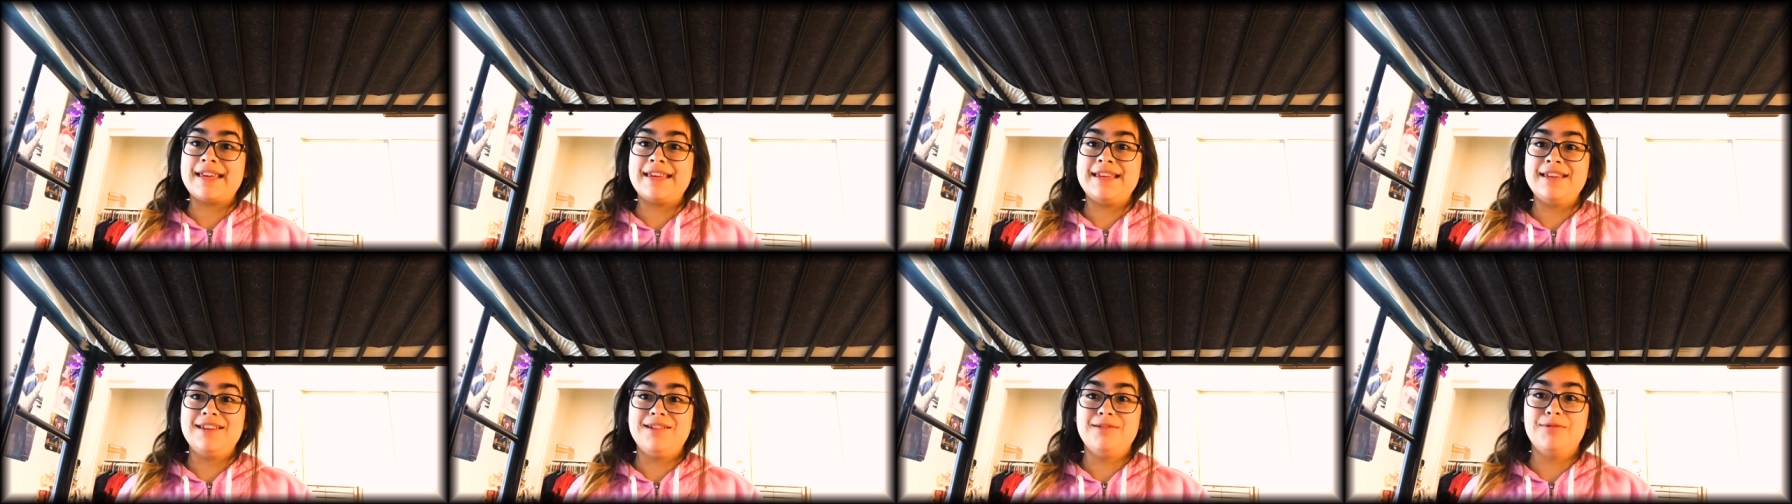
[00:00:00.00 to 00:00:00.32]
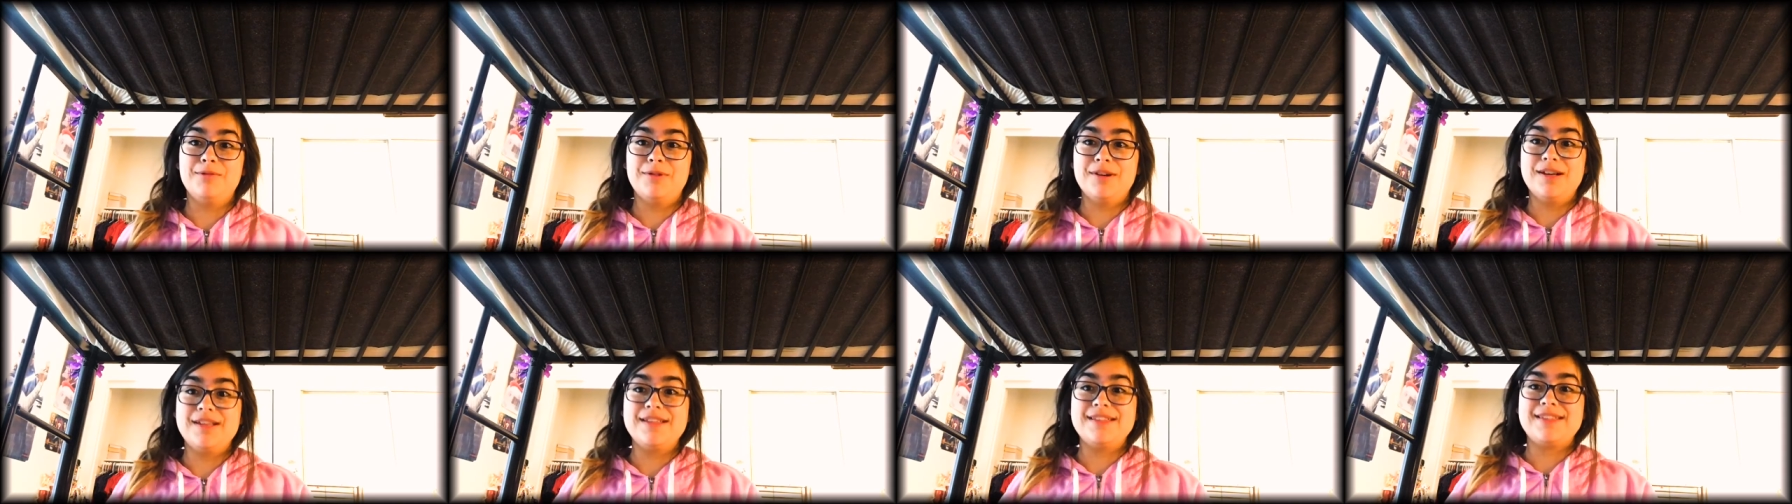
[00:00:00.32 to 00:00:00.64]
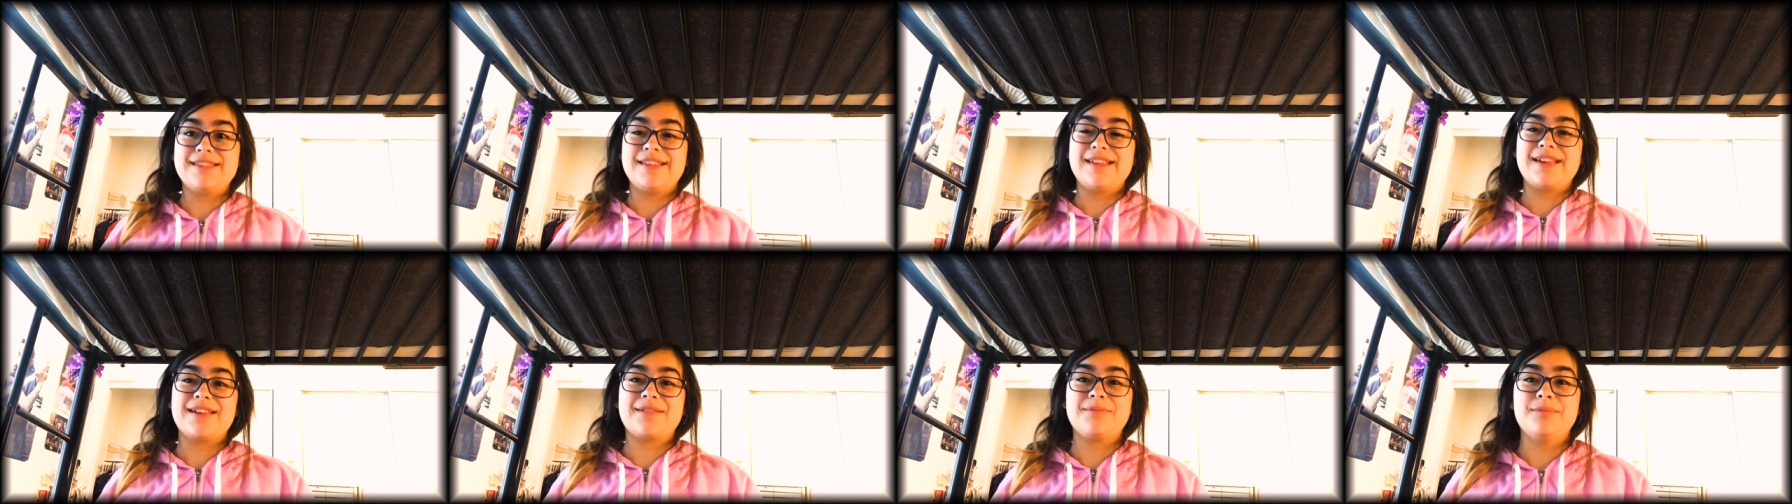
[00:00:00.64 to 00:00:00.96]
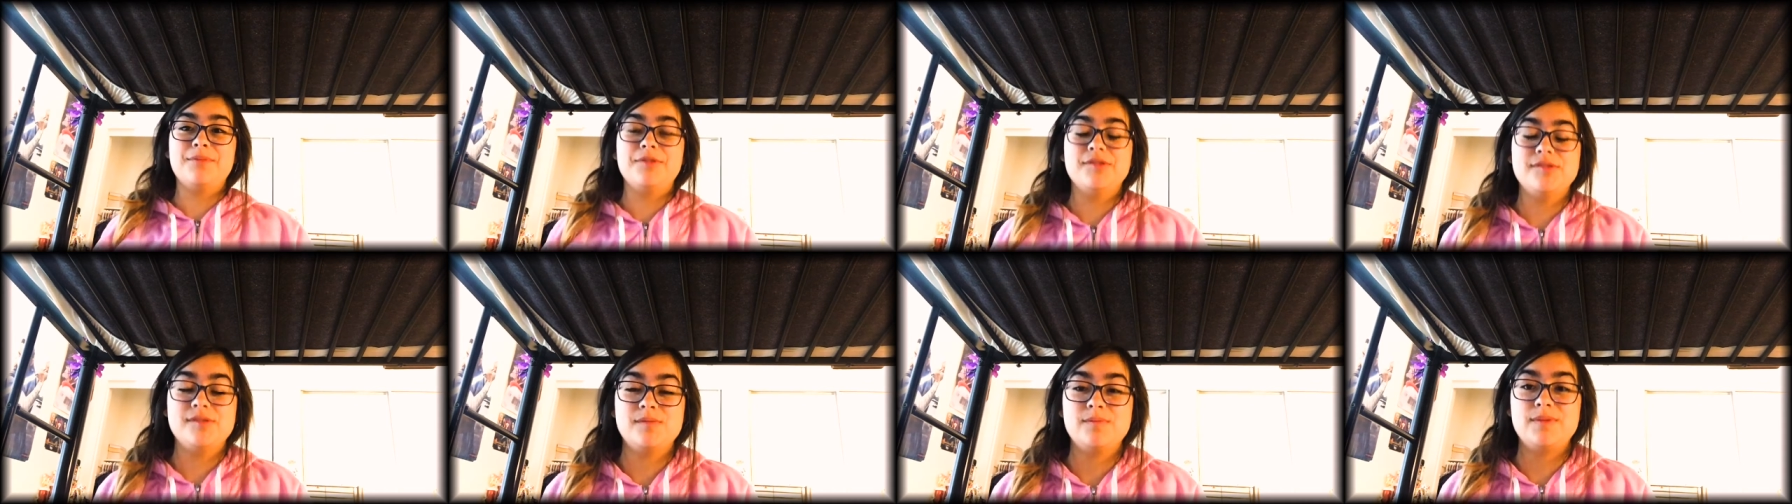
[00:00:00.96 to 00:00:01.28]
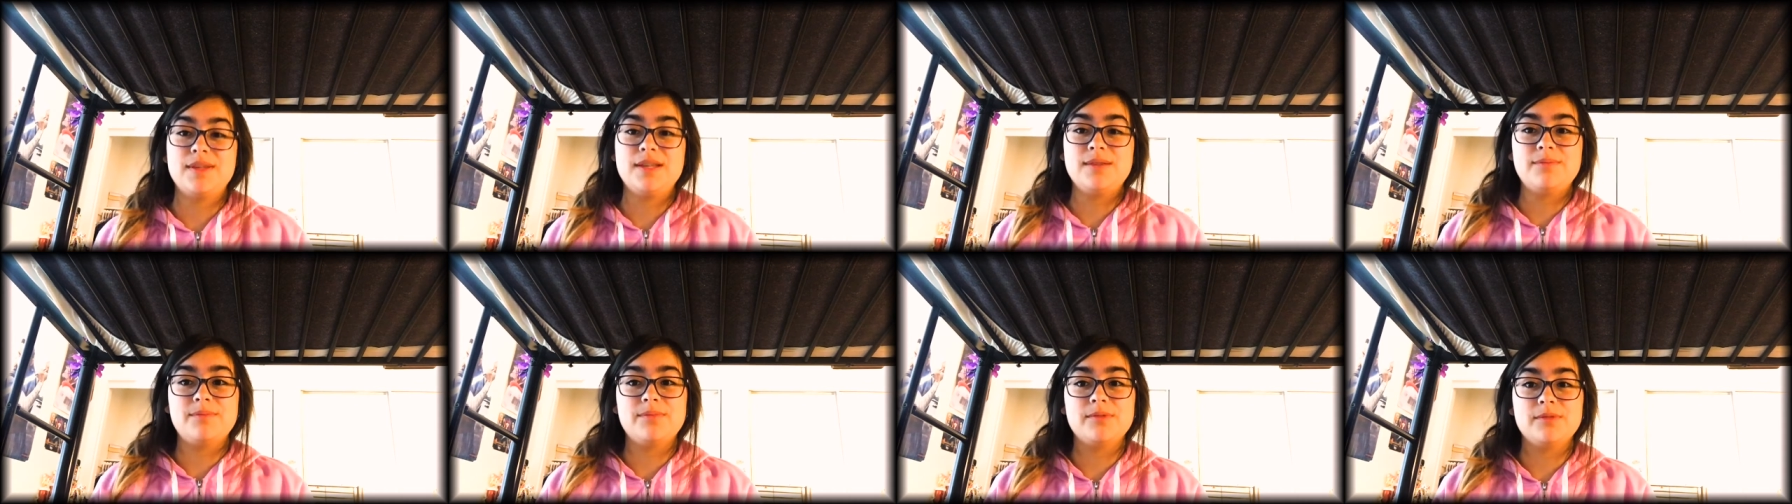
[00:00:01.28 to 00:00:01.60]
he was, like most
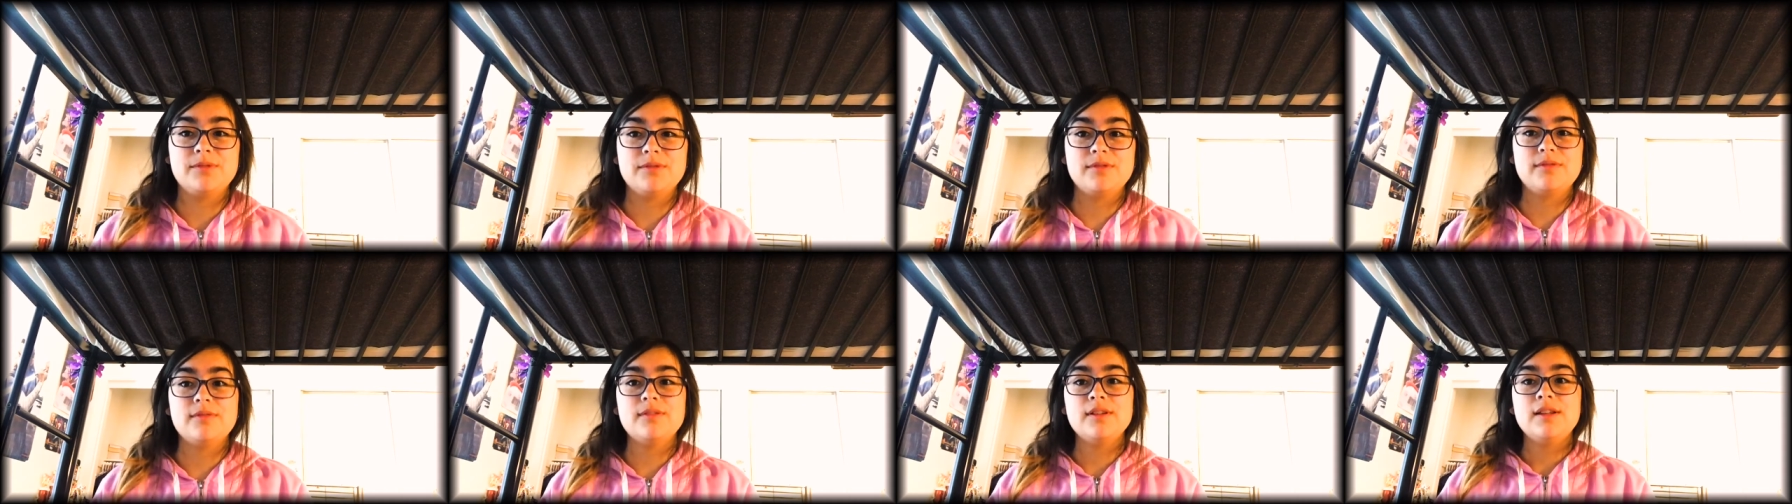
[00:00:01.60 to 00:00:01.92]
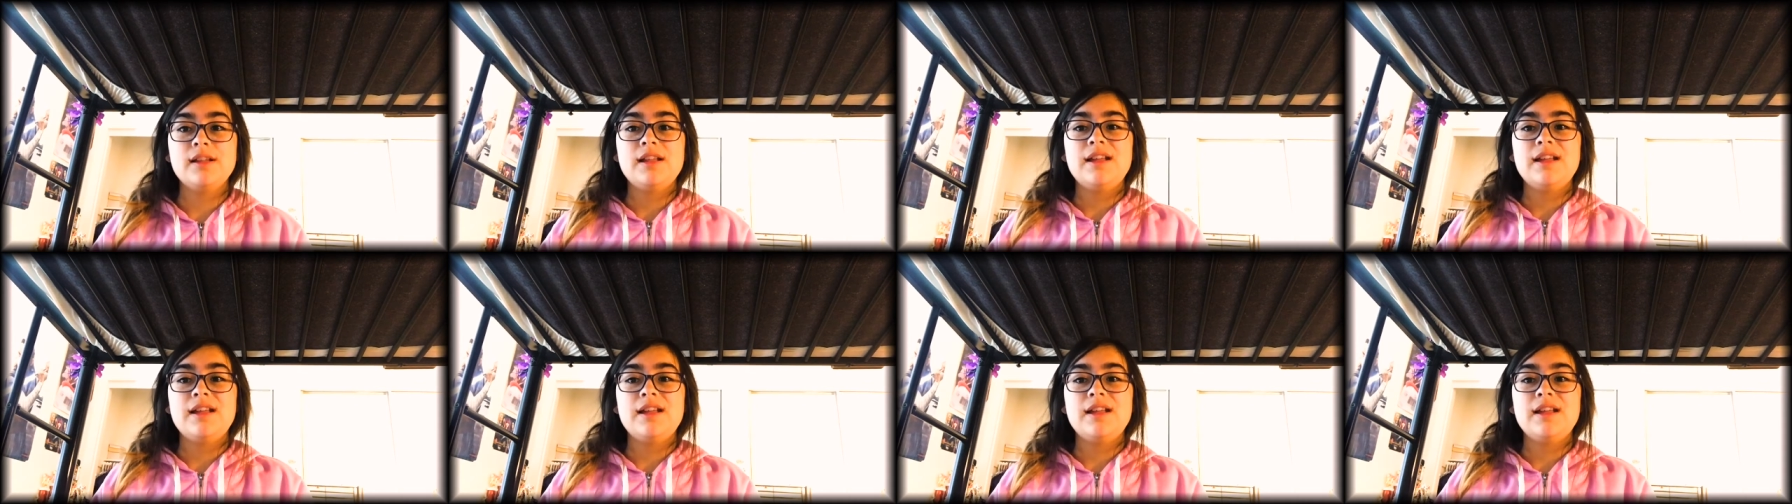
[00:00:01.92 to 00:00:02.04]
people.